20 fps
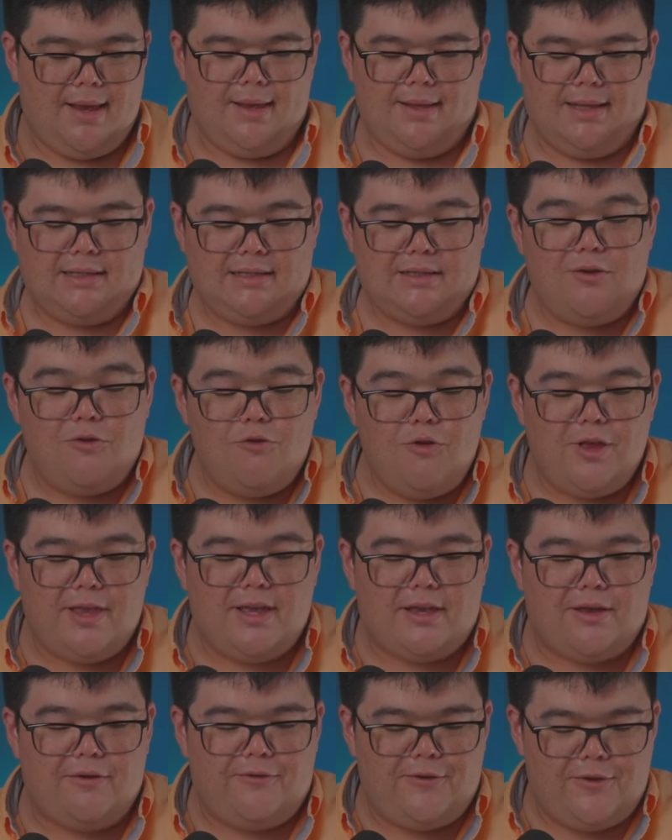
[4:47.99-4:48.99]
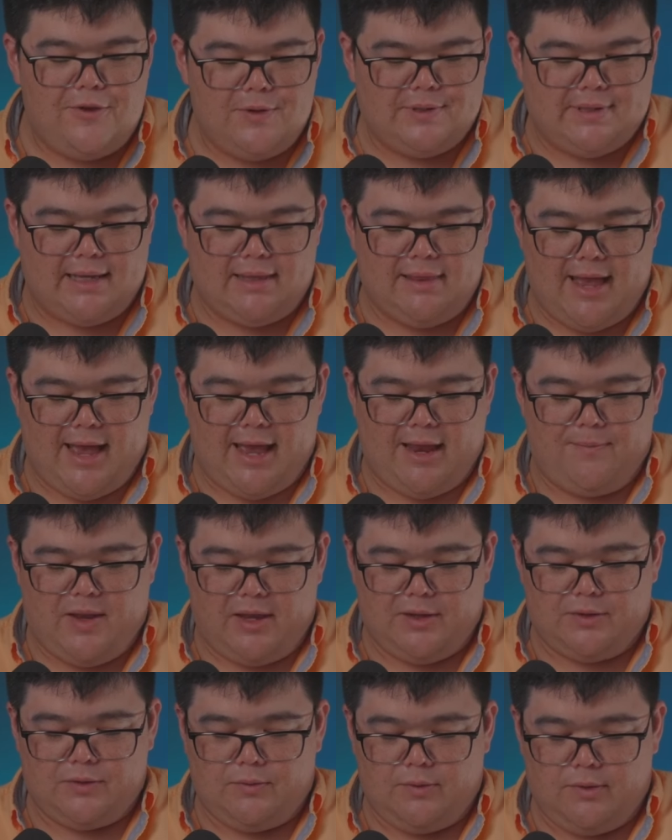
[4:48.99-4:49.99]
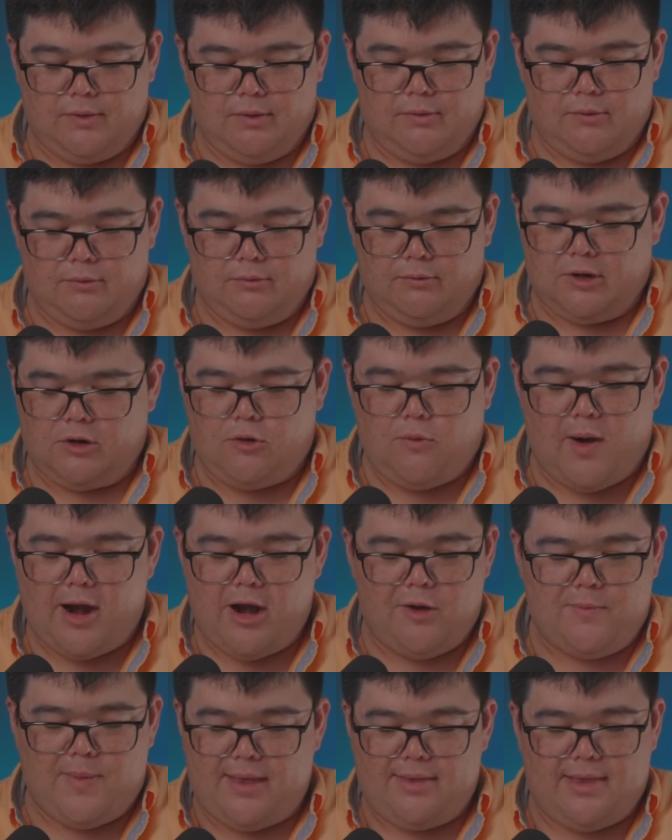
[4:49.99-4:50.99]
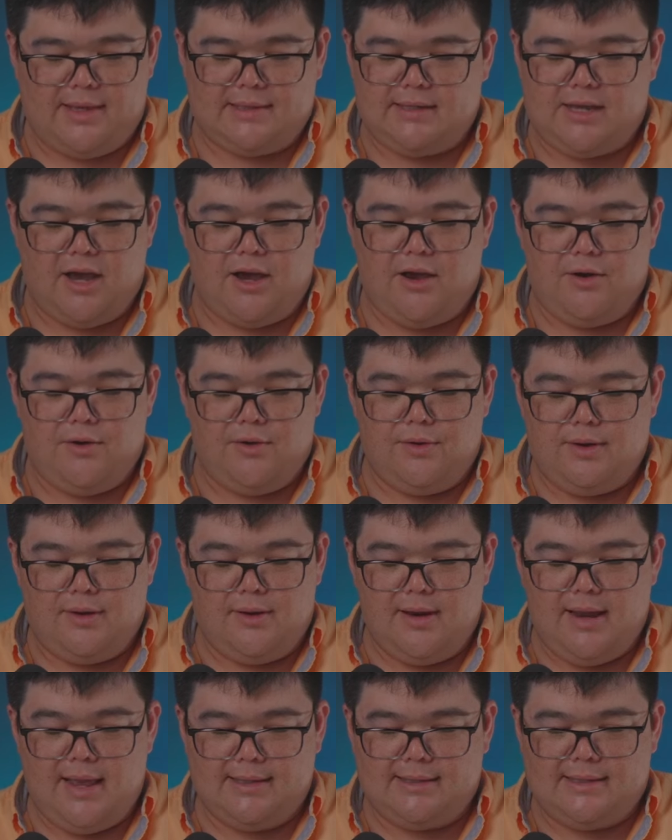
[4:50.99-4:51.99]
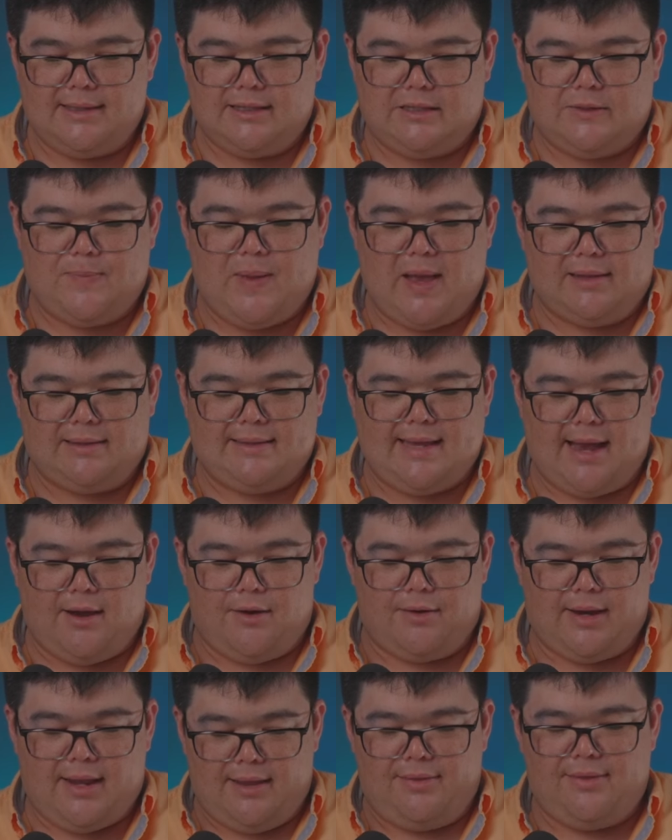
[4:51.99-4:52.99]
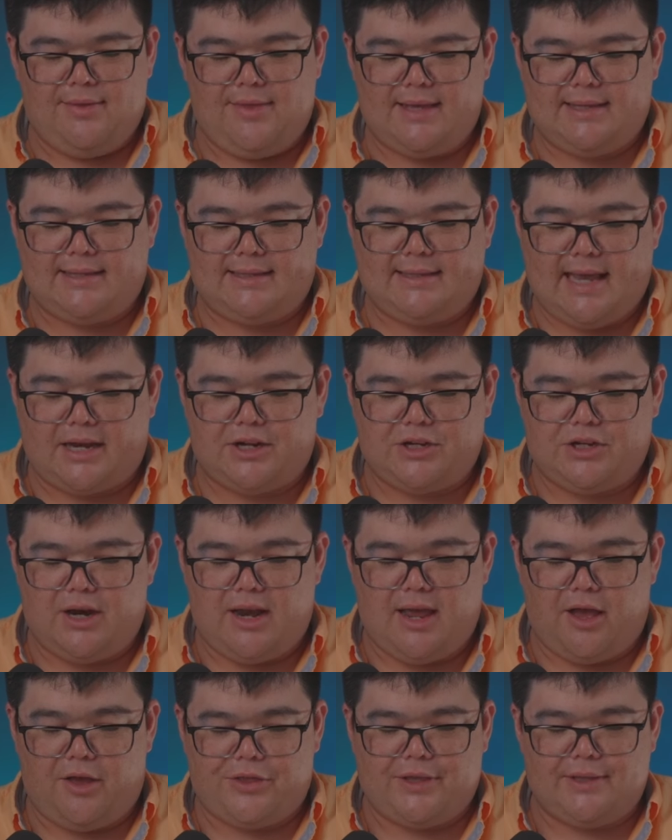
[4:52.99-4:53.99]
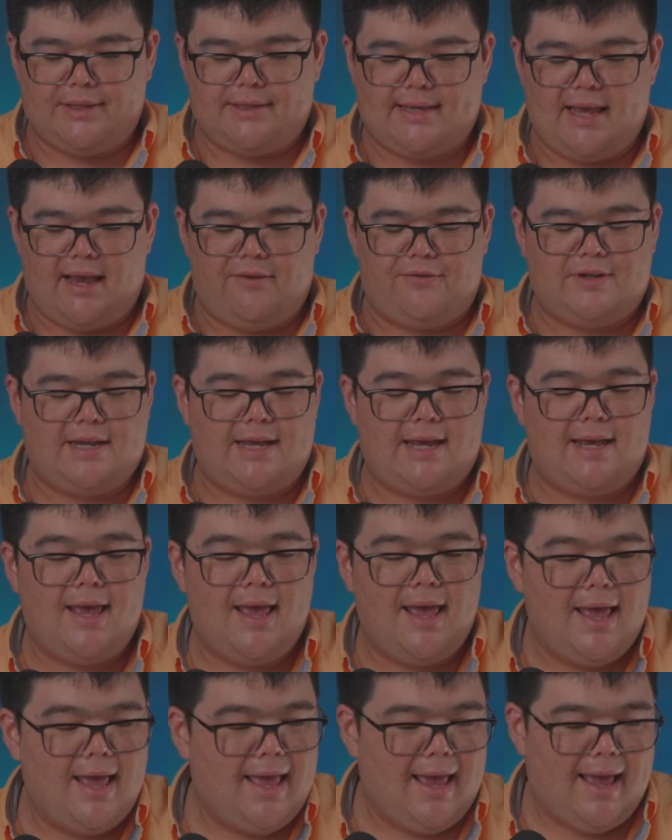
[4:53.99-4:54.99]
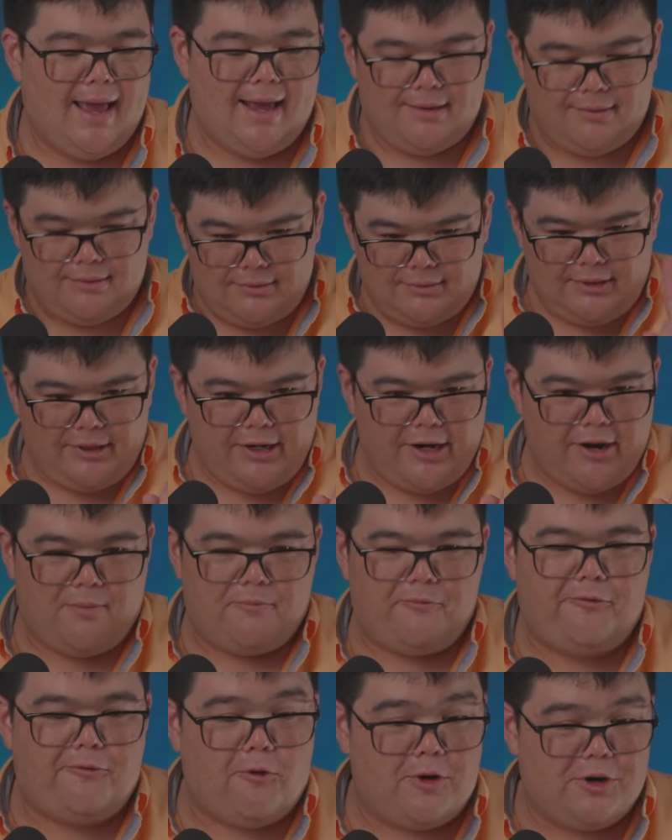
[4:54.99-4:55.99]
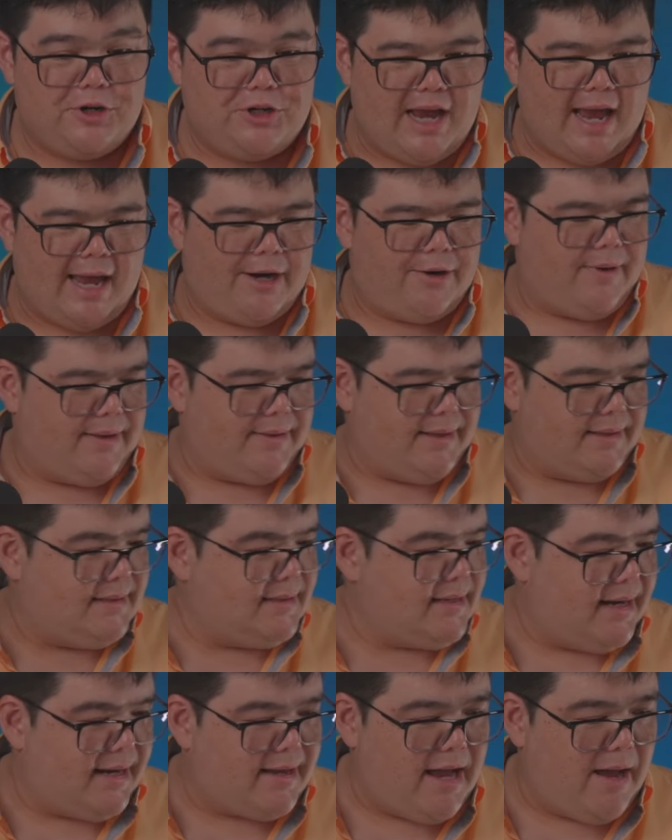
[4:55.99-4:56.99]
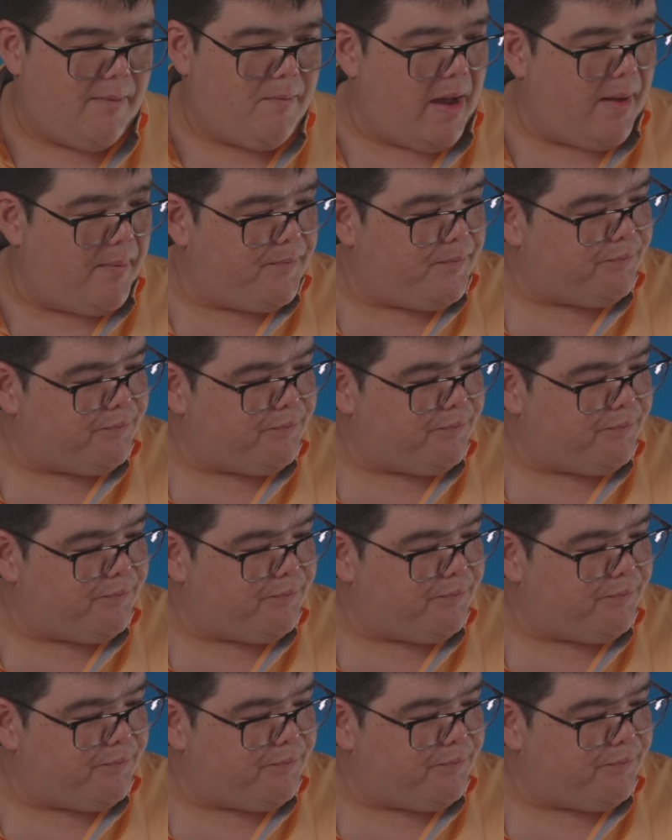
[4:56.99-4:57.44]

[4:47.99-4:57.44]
This is a really confusing line because required by this code isn't spelled out in this section, health and safety. And, you know, I'm foreshadowing this is going to come up.